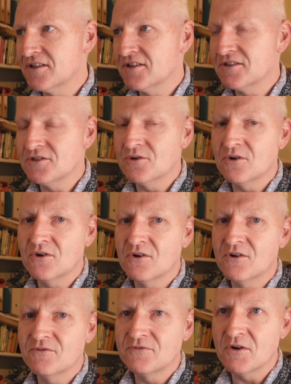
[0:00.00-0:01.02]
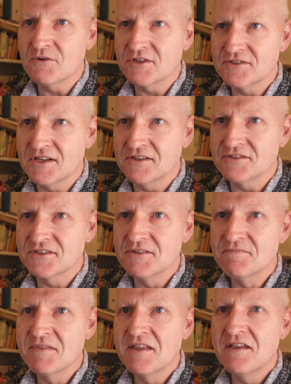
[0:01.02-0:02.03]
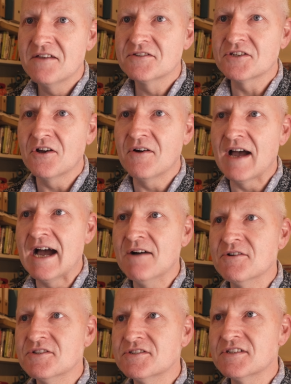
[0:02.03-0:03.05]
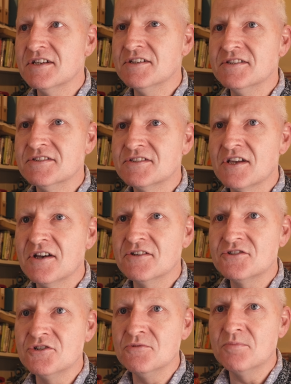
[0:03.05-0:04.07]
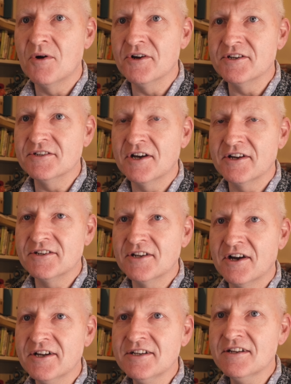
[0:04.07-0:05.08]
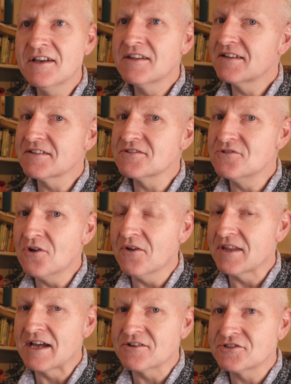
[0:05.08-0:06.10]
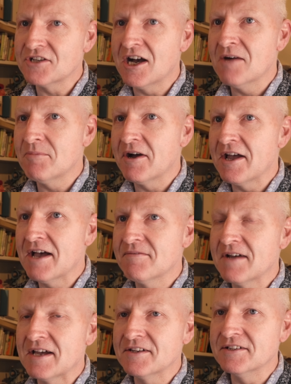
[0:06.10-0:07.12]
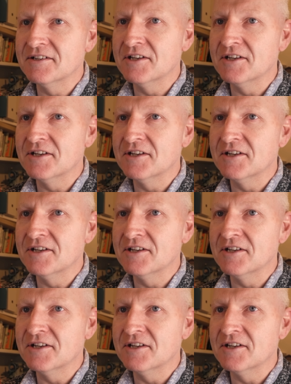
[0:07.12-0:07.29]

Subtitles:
that your focus is. So ours is 2.99. That's not that sharp. I have had it